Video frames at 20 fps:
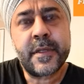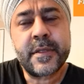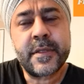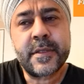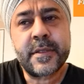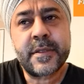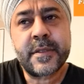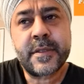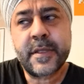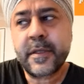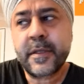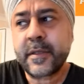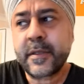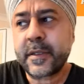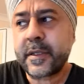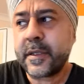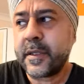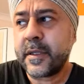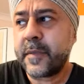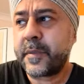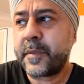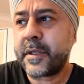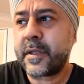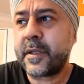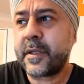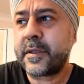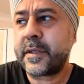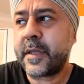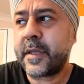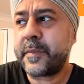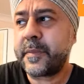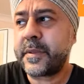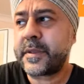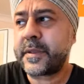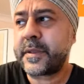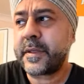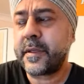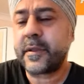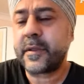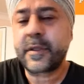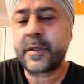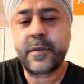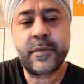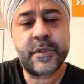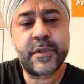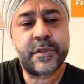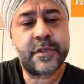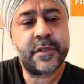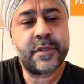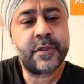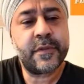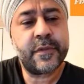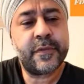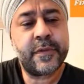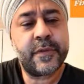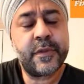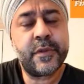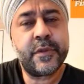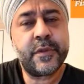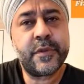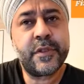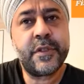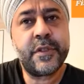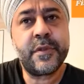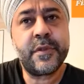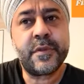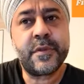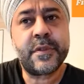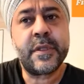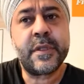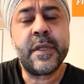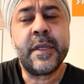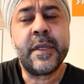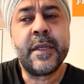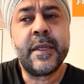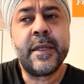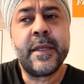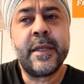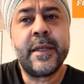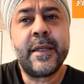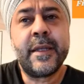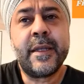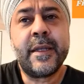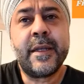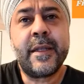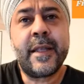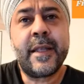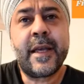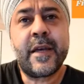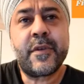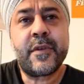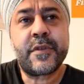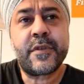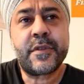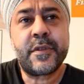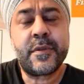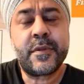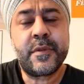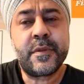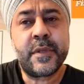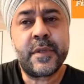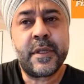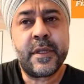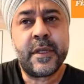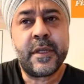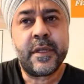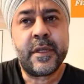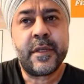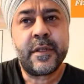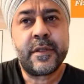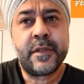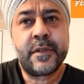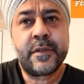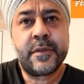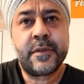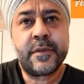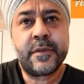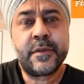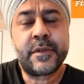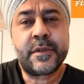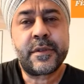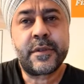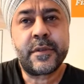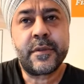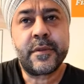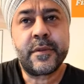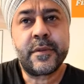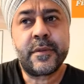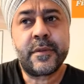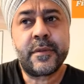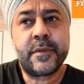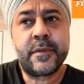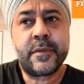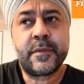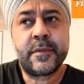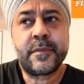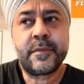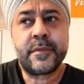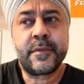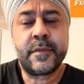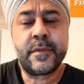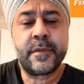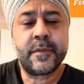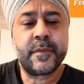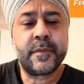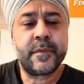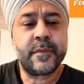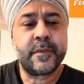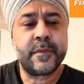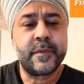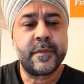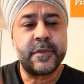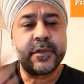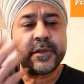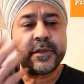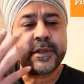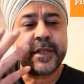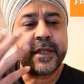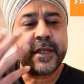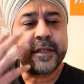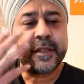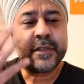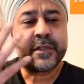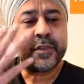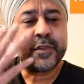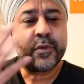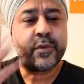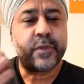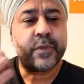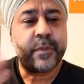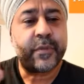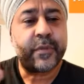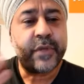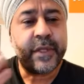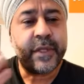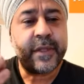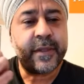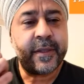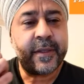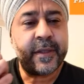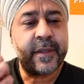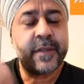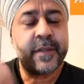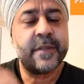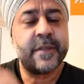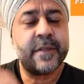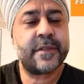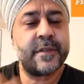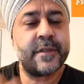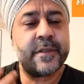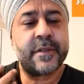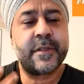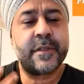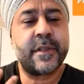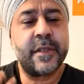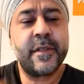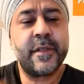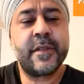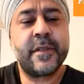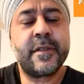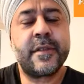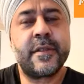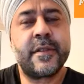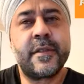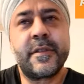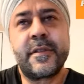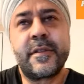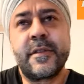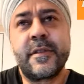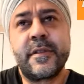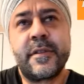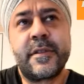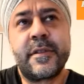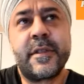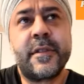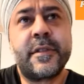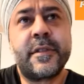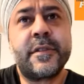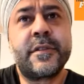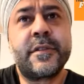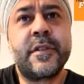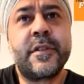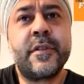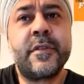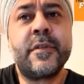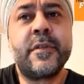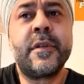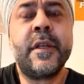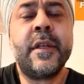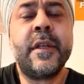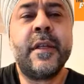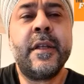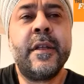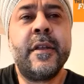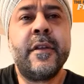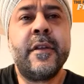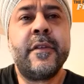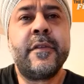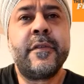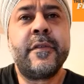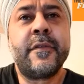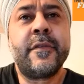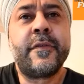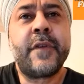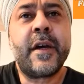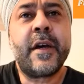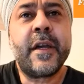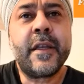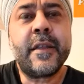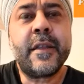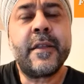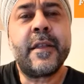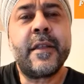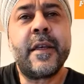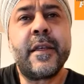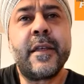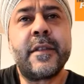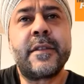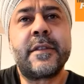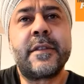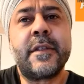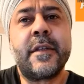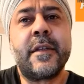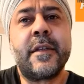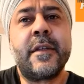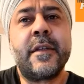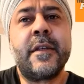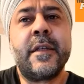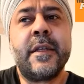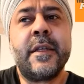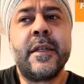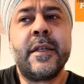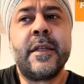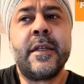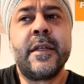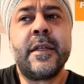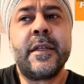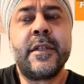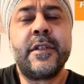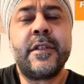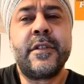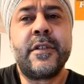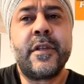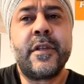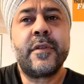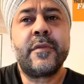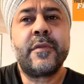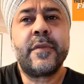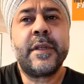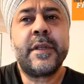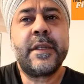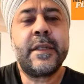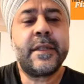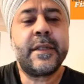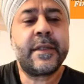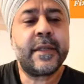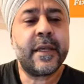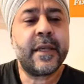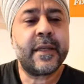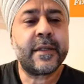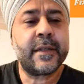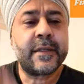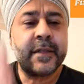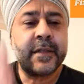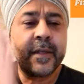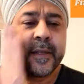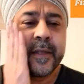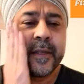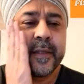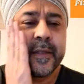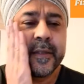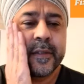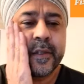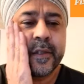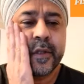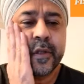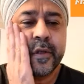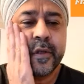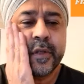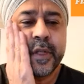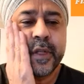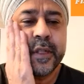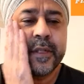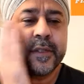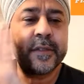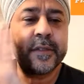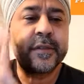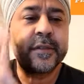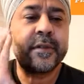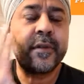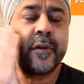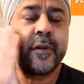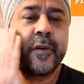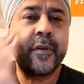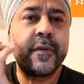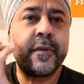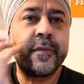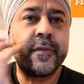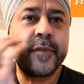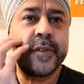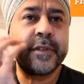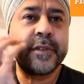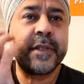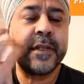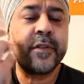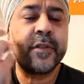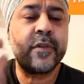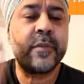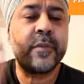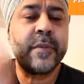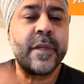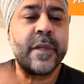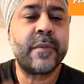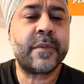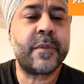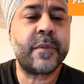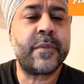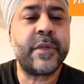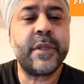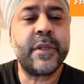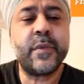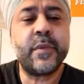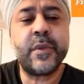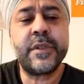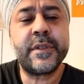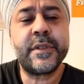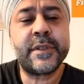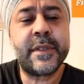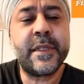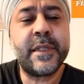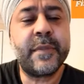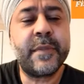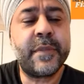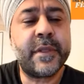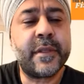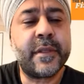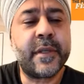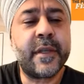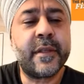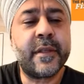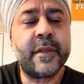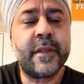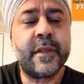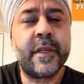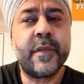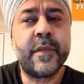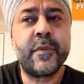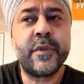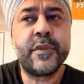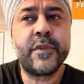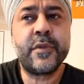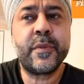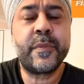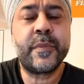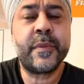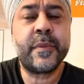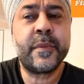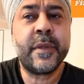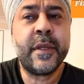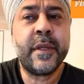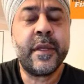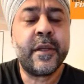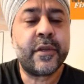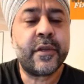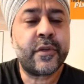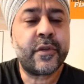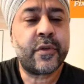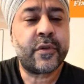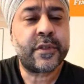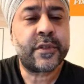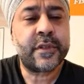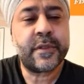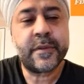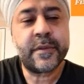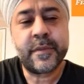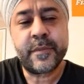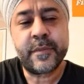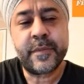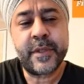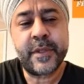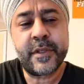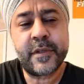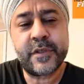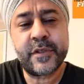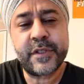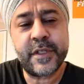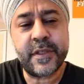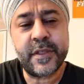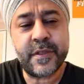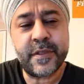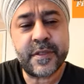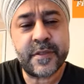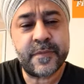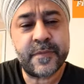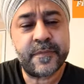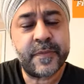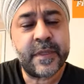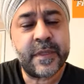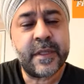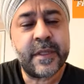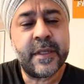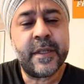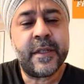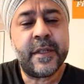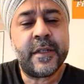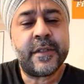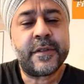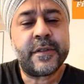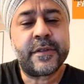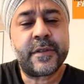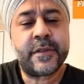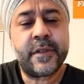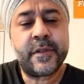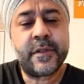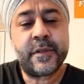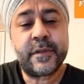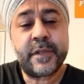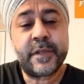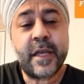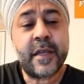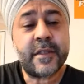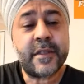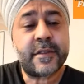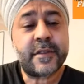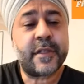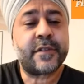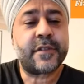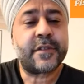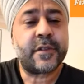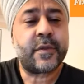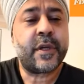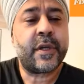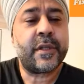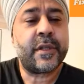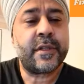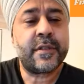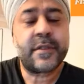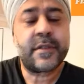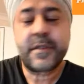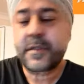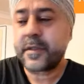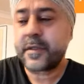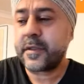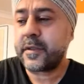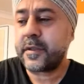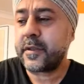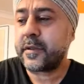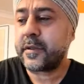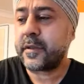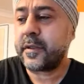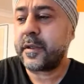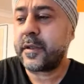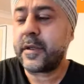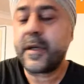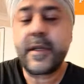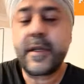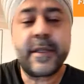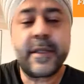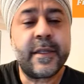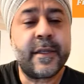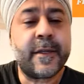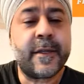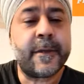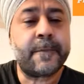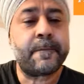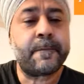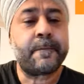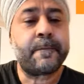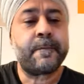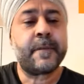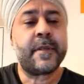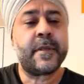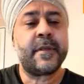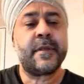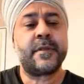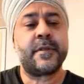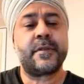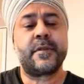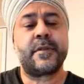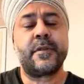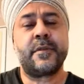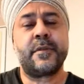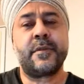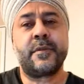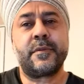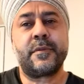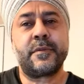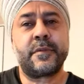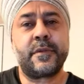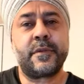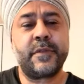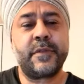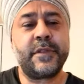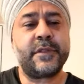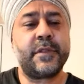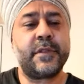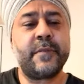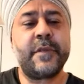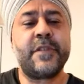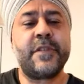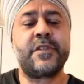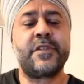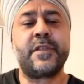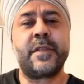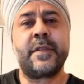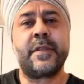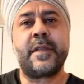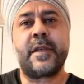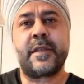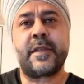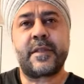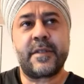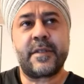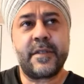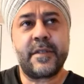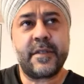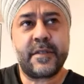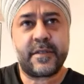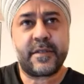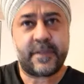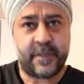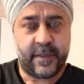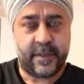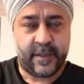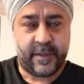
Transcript: silk, particular type of silk, which if you use, it allows you to the skin still to breathe. So the silk is so fine that you really get the clogginess of the skin not being able to breathe when you're sleeping at night with your cotton pillow sheets. So that's actually quite an interesting idea. So the reason I'm mentioning that is